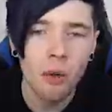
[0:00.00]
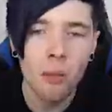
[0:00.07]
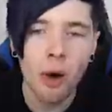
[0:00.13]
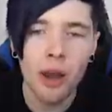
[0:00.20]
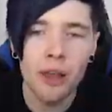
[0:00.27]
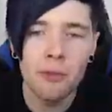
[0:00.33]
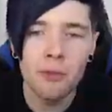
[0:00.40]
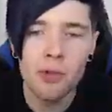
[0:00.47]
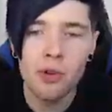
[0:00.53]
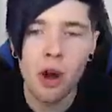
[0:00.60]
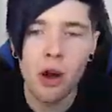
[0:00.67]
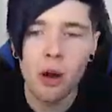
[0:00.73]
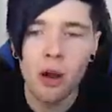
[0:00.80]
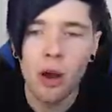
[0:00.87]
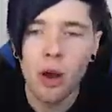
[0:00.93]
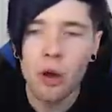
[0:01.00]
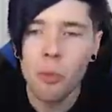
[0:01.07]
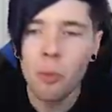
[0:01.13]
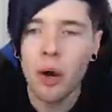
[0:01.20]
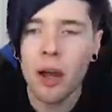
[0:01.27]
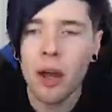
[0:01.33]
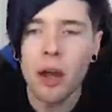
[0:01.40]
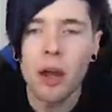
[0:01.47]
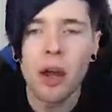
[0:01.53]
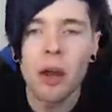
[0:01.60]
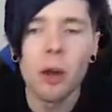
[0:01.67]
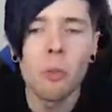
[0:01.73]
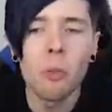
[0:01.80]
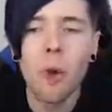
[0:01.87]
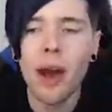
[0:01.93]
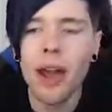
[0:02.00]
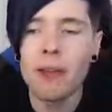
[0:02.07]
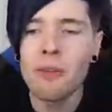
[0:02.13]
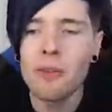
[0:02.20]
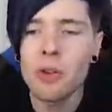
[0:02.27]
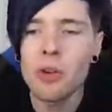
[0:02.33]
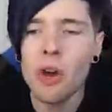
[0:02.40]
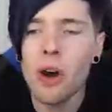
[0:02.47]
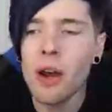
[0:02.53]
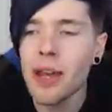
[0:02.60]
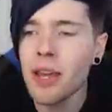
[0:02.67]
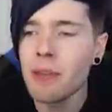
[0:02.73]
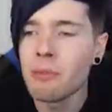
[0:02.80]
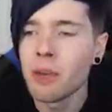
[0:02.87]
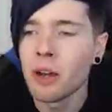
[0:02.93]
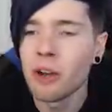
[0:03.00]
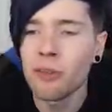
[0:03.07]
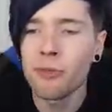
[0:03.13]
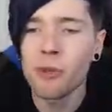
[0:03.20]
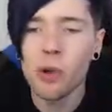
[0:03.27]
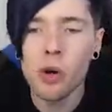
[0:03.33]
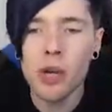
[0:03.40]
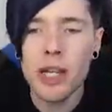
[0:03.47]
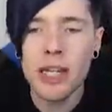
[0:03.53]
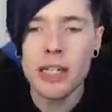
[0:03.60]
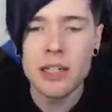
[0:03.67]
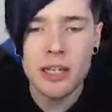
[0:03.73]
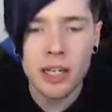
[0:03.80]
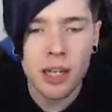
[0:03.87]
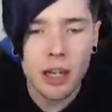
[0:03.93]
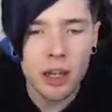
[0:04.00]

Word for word: Why have you got... What? Why have you got him? Floyd!